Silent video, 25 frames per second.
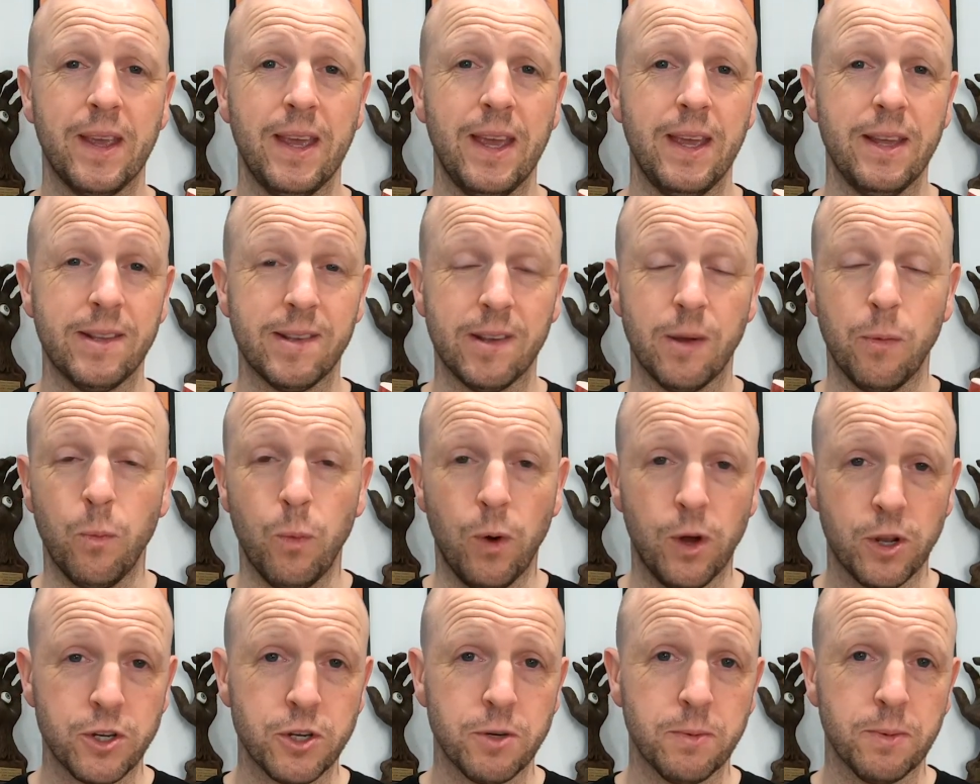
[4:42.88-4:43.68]
it's
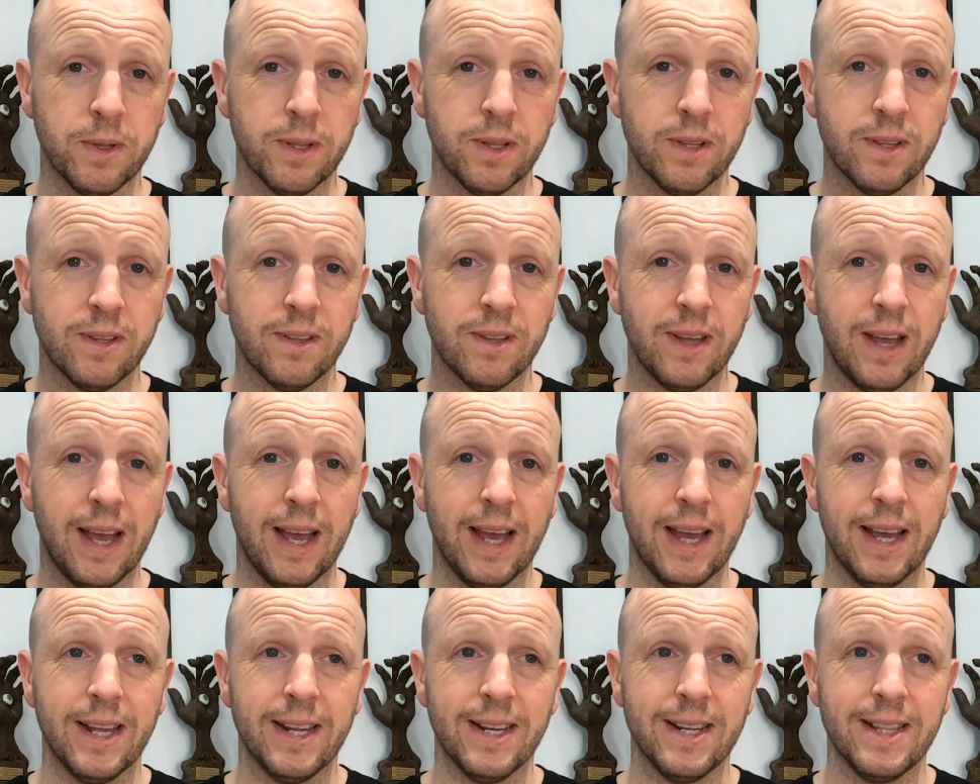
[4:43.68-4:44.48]
unwatchable.
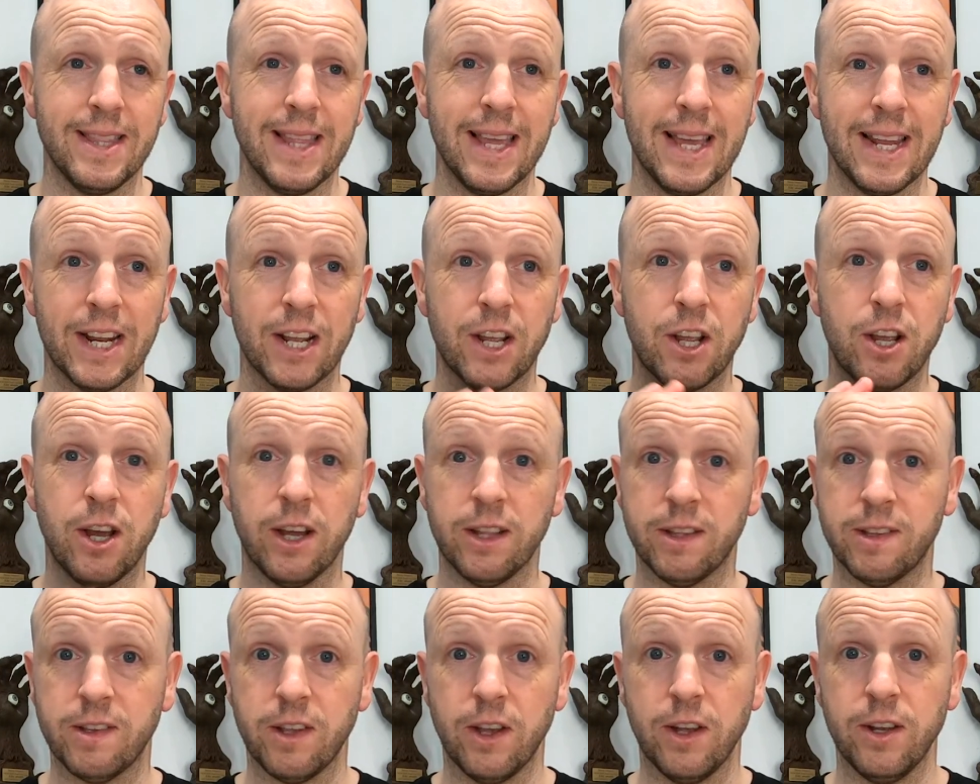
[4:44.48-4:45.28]
And then it cuts